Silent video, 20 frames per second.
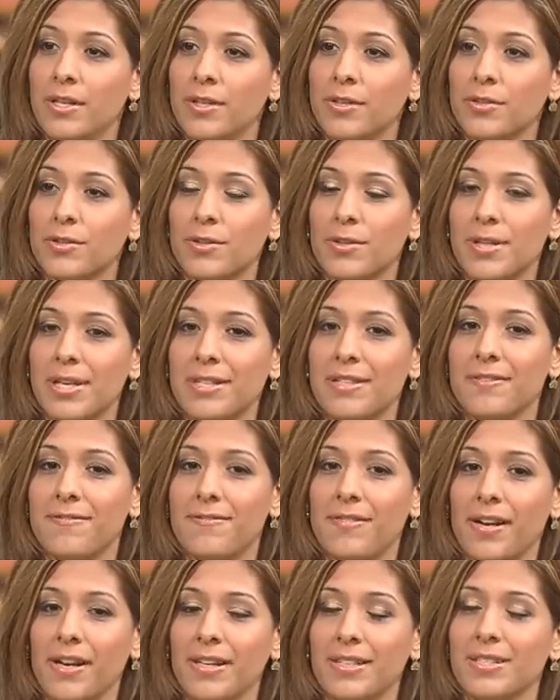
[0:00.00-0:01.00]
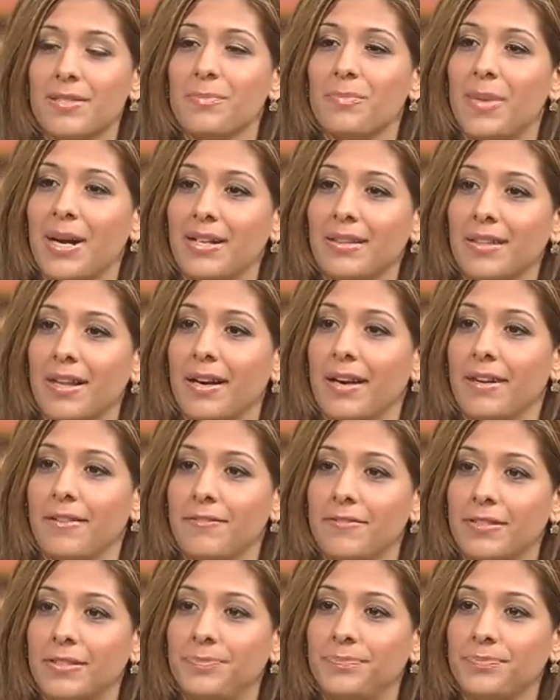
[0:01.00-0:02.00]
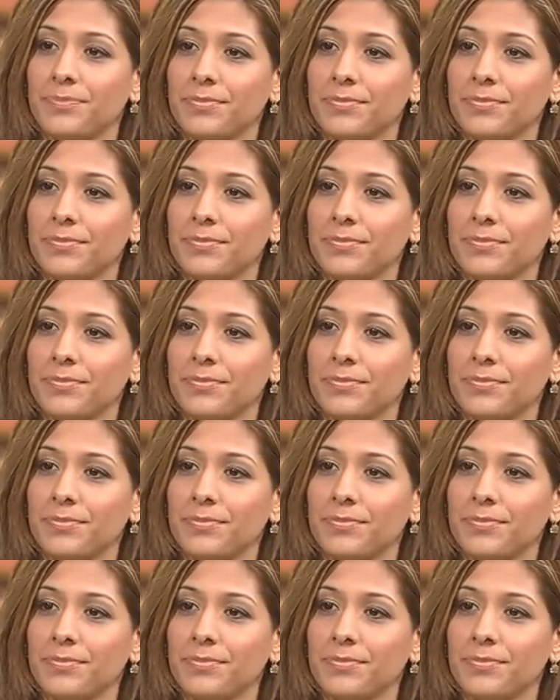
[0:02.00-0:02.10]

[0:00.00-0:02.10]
So that defined my life.